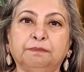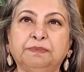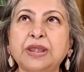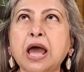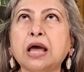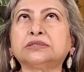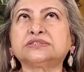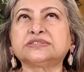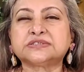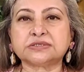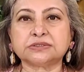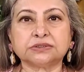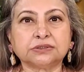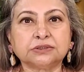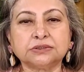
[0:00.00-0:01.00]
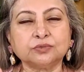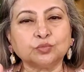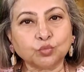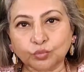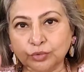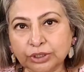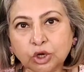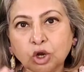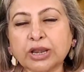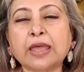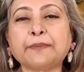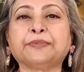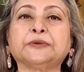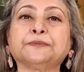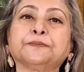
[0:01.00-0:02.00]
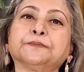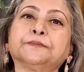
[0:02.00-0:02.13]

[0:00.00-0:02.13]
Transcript: blast. Will not happen.